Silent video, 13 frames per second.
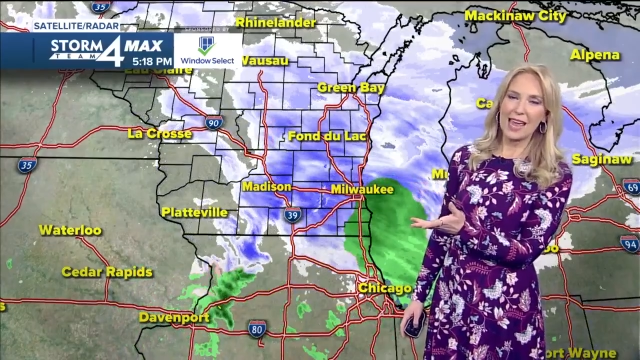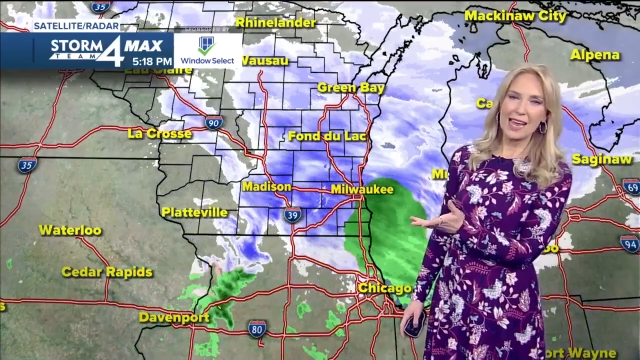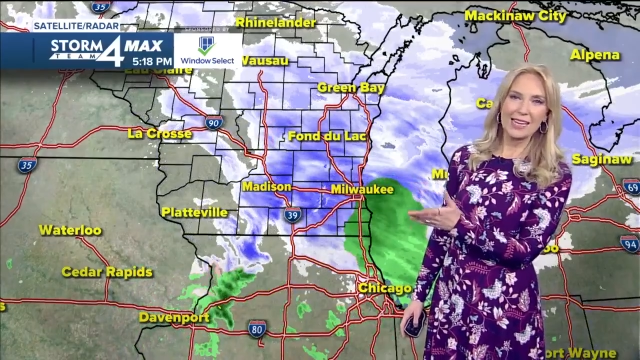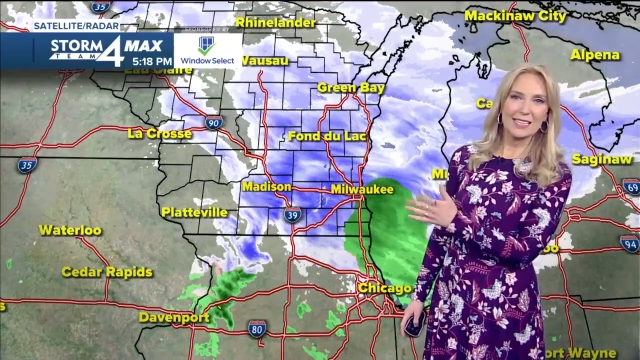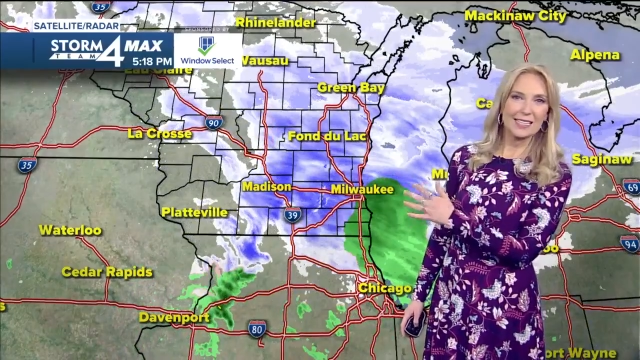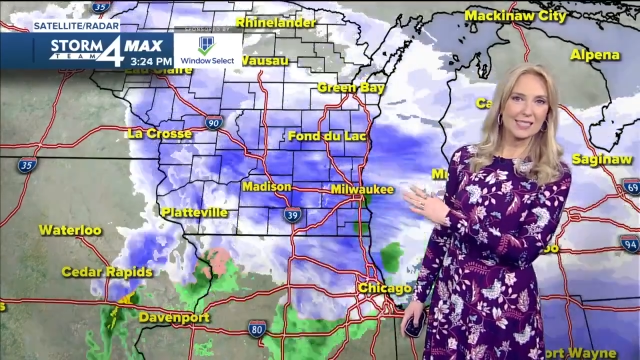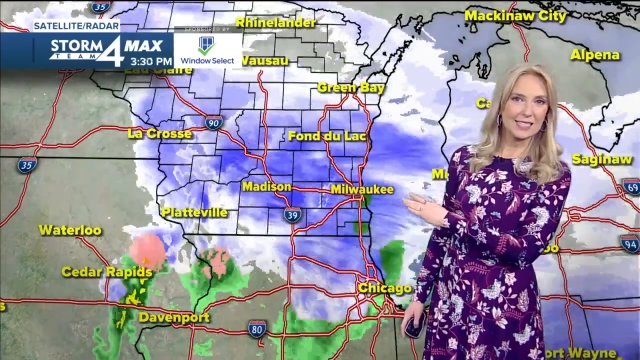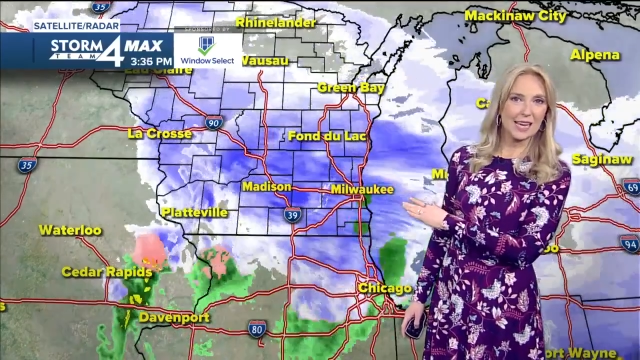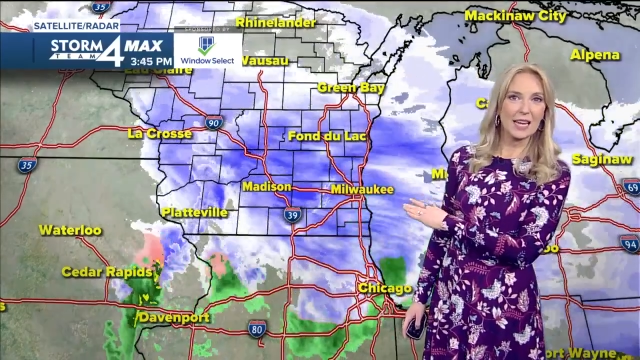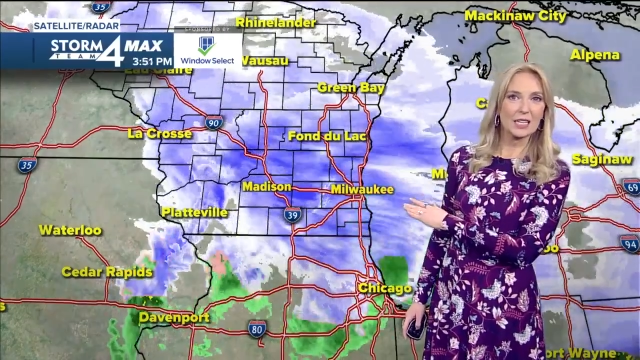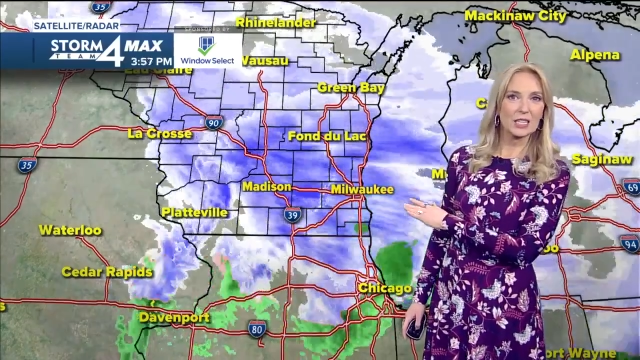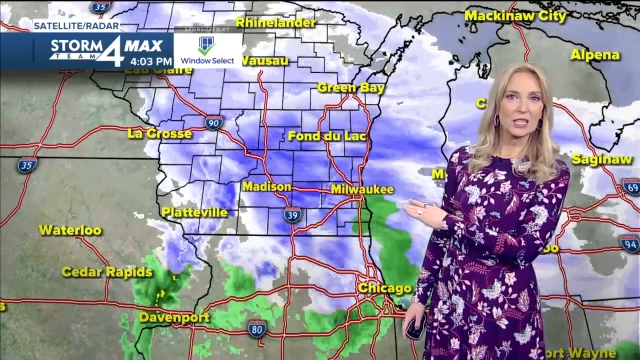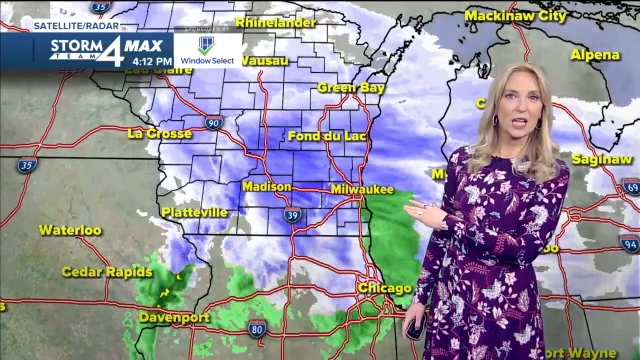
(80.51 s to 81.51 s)
8 and
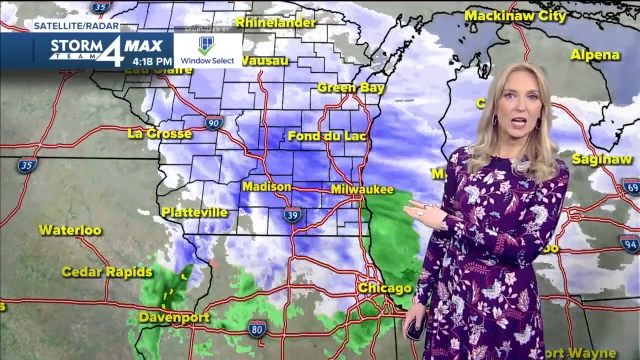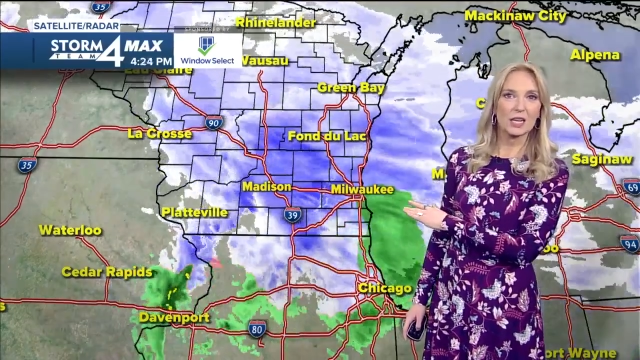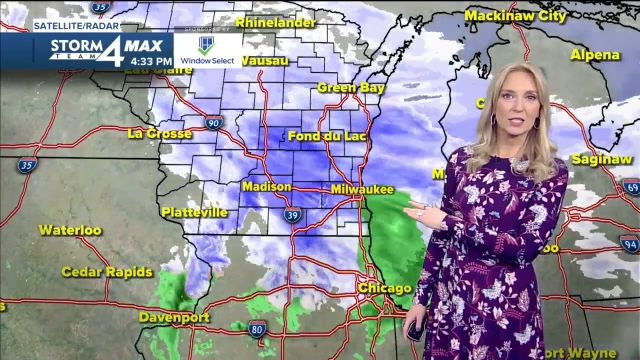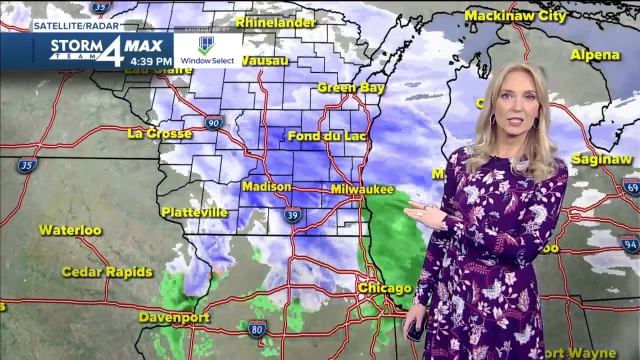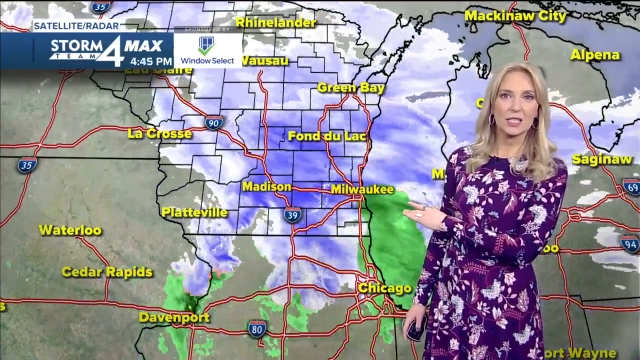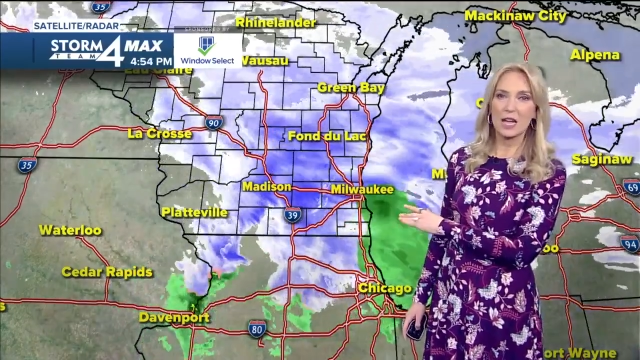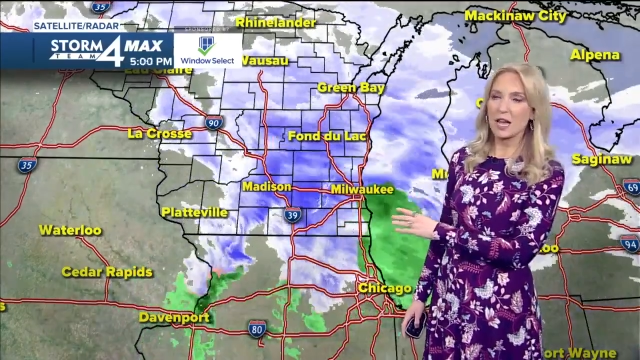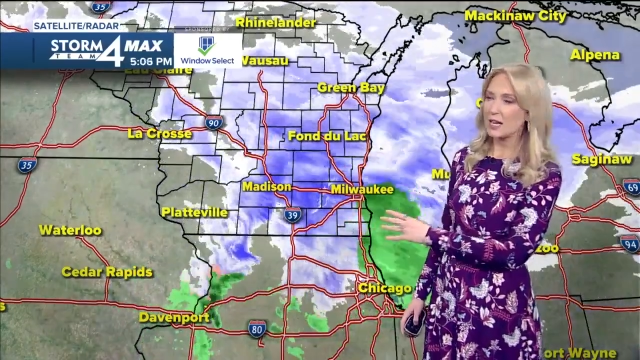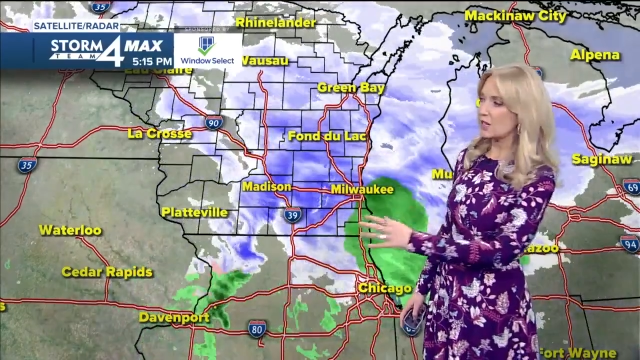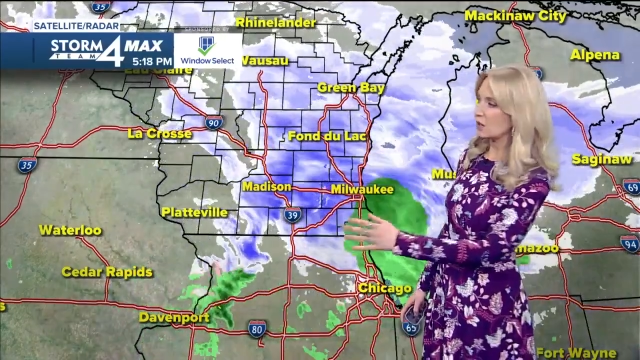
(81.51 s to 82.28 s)
10 o'clock tonight.